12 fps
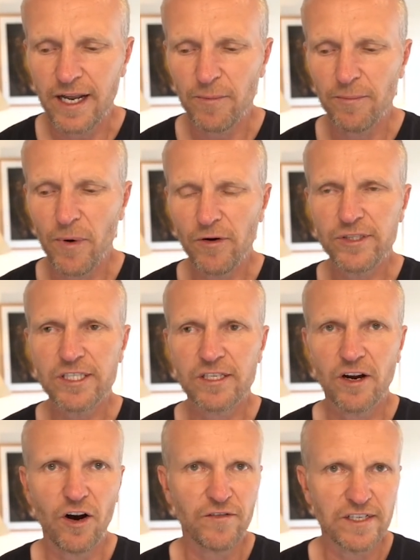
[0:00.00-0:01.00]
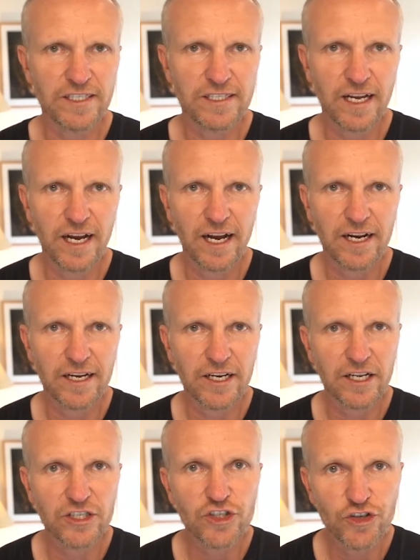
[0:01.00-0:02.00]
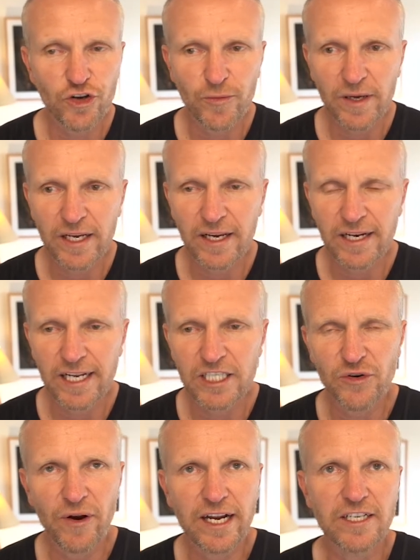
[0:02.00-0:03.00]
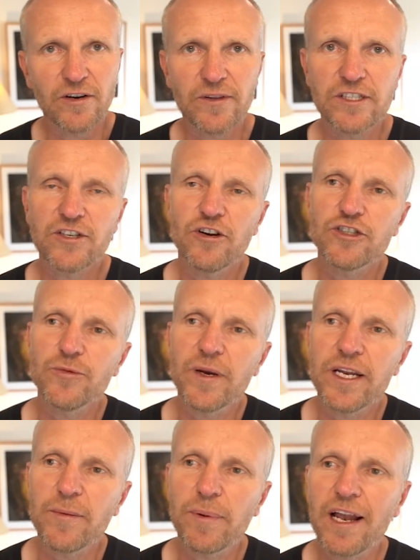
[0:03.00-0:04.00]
Now, most of us are consuming and interacting on the social media